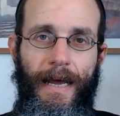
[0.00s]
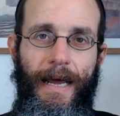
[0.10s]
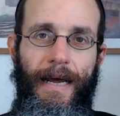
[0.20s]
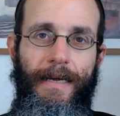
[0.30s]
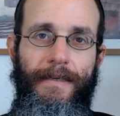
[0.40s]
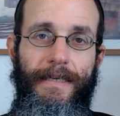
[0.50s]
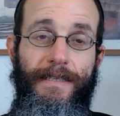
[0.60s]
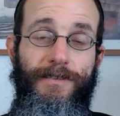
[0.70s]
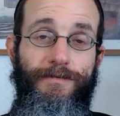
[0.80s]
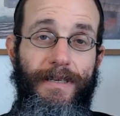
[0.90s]
And
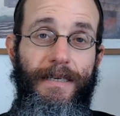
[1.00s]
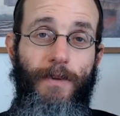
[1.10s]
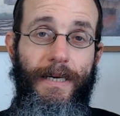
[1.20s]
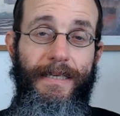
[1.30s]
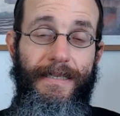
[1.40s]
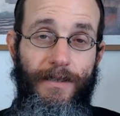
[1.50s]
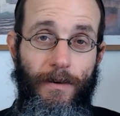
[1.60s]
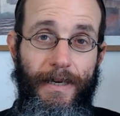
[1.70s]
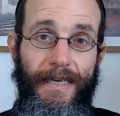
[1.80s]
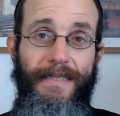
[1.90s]
it's really what it's
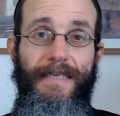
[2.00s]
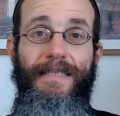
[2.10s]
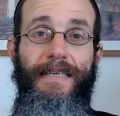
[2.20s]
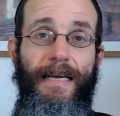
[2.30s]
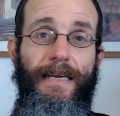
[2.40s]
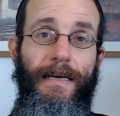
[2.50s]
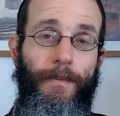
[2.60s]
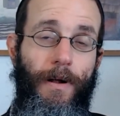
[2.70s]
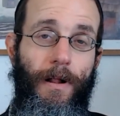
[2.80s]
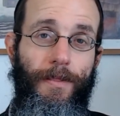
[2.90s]
doing is it's taking
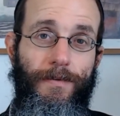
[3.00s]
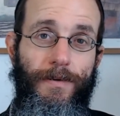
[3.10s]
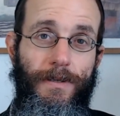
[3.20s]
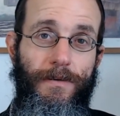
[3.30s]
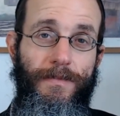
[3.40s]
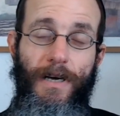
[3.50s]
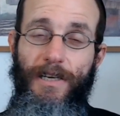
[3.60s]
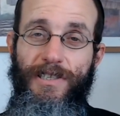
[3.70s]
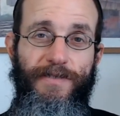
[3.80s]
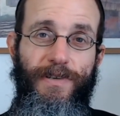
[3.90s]
up all the room,
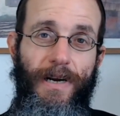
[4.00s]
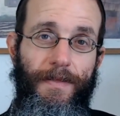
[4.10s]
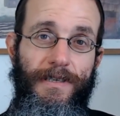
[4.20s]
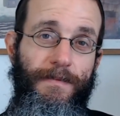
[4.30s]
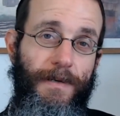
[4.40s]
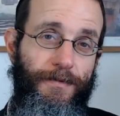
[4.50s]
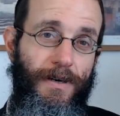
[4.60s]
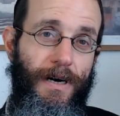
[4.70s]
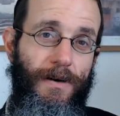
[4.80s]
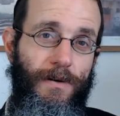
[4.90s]
not just for others, but
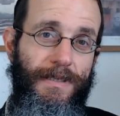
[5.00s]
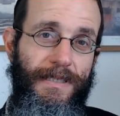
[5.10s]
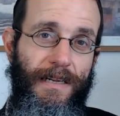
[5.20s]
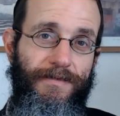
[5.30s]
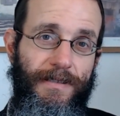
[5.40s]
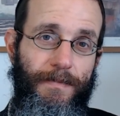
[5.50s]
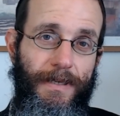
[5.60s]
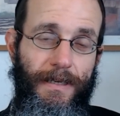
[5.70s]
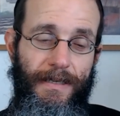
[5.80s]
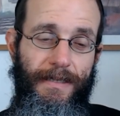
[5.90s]
for our own selves,
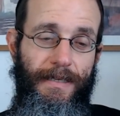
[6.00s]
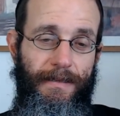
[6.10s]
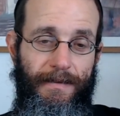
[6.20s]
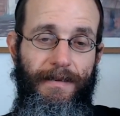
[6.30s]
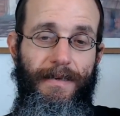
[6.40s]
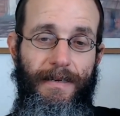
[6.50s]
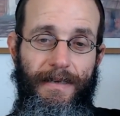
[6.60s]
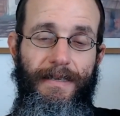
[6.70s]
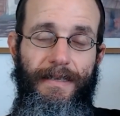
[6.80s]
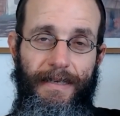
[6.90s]
because it's
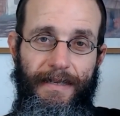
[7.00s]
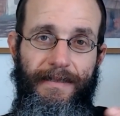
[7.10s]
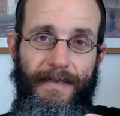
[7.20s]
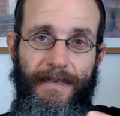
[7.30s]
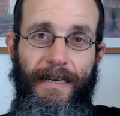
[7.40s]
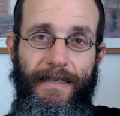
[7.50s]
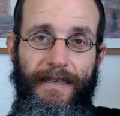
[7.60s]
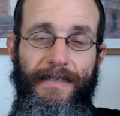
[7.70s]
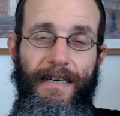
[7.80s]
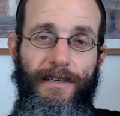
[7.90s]

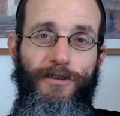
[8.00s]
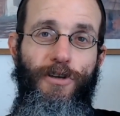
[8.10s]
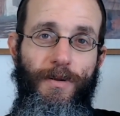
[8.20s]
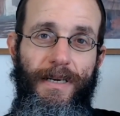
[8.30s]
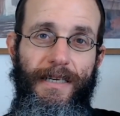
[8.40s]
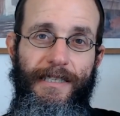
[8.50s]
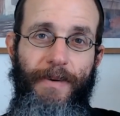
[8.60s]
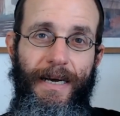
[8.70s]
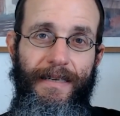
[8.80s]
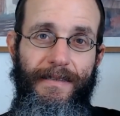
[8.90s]
like a dough that
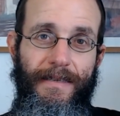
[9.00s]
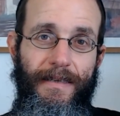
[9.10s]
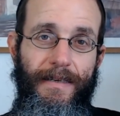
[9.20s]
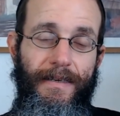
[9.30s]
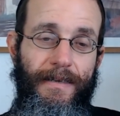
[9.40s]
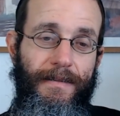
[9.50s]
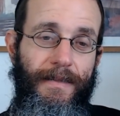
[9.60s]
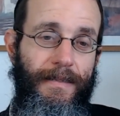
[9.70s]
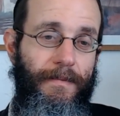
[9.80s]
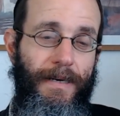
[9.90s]
expands.
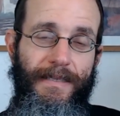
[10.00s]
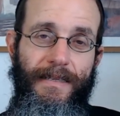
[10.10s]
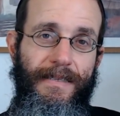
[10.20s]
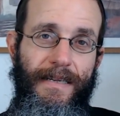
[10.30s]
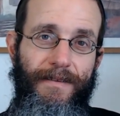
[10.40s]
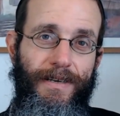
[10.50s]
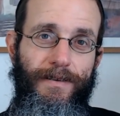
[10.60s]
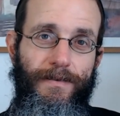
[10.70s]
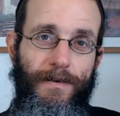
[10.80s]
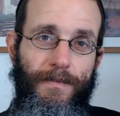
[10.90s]
Then the matzah doesn't have
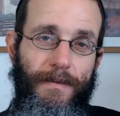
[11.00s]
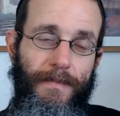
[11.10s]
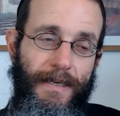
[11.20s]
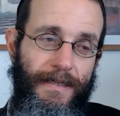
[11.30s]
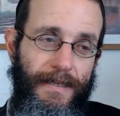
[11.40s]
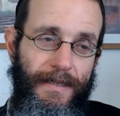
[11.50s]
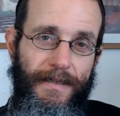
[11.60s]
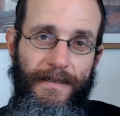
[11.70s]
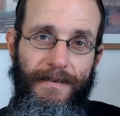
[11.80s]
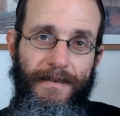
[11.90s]
any room. The matzah
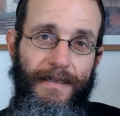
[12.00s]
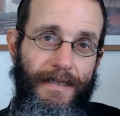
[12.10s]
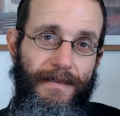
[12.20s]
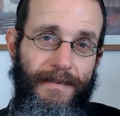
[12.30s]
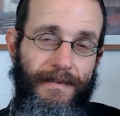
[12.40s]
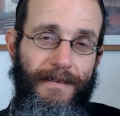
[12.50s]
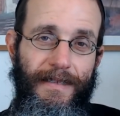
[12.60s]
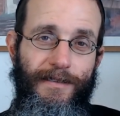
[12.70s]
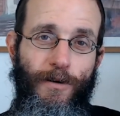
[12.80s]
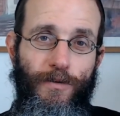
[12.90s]
needs
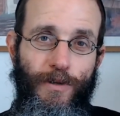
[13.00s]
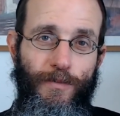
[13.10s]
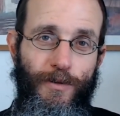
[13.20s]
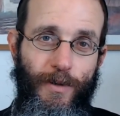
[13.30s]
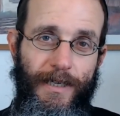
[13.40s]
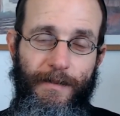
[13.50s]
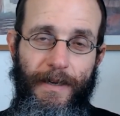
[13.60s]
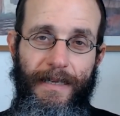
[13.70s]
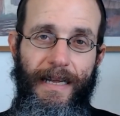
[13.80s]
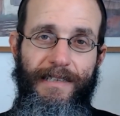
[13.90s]
its own room to expand.